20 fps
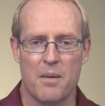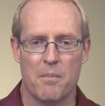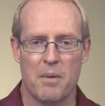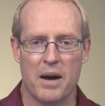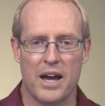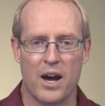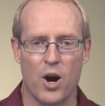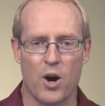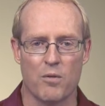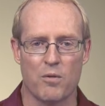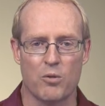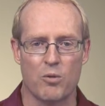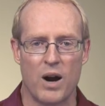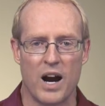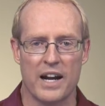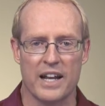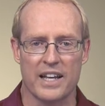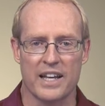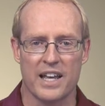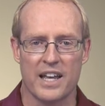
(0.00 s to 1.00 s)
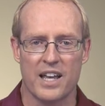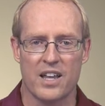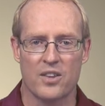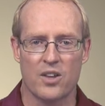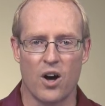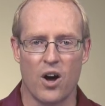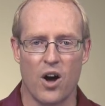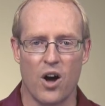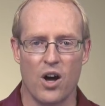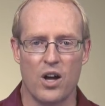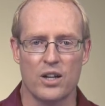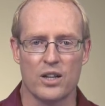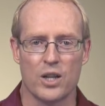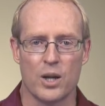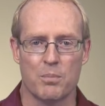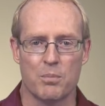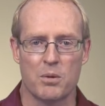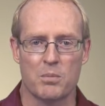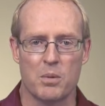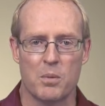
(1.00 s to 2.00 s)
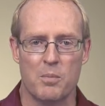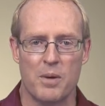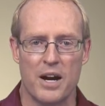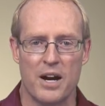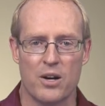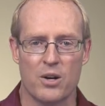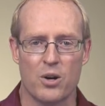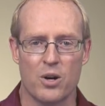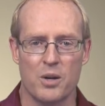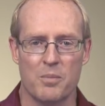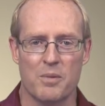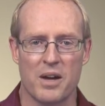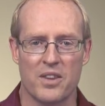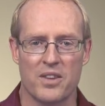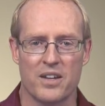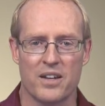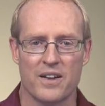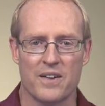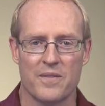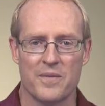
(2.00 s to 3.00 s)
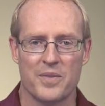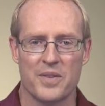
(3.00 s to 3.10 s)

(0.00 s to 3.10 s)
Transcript: by overriding the looper prepared hook method,